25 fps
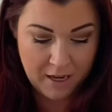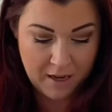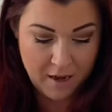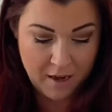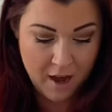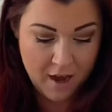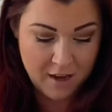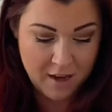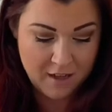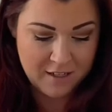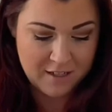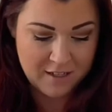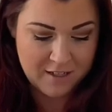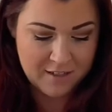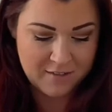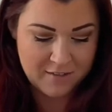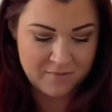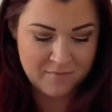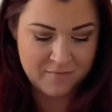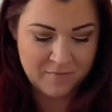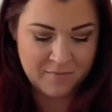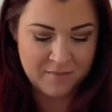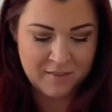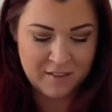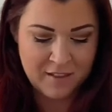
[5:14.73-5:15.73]
gosh.
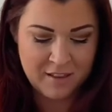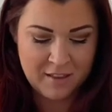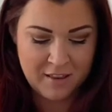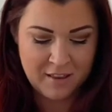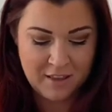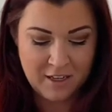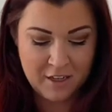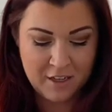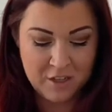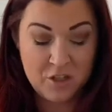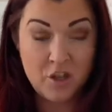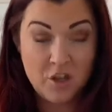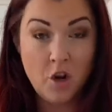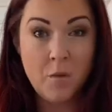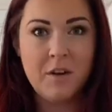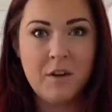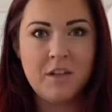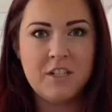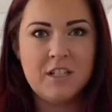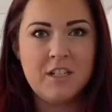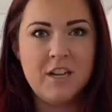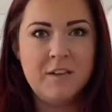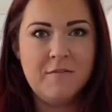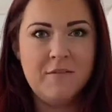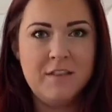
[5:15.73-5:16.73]
There's so much
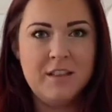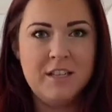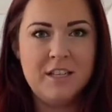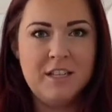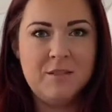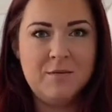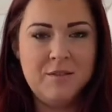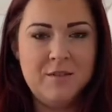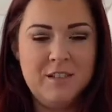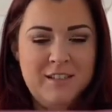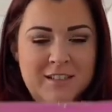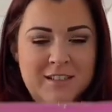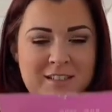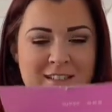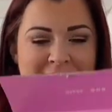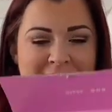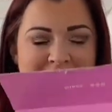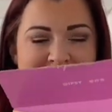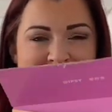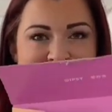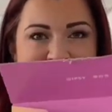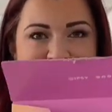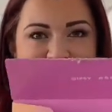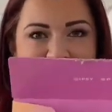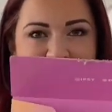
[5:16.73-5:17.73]
stuff in this one.
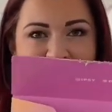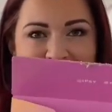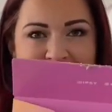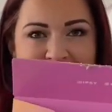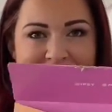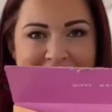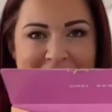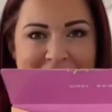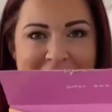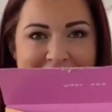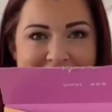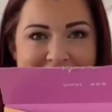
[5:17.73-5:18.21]
Check it.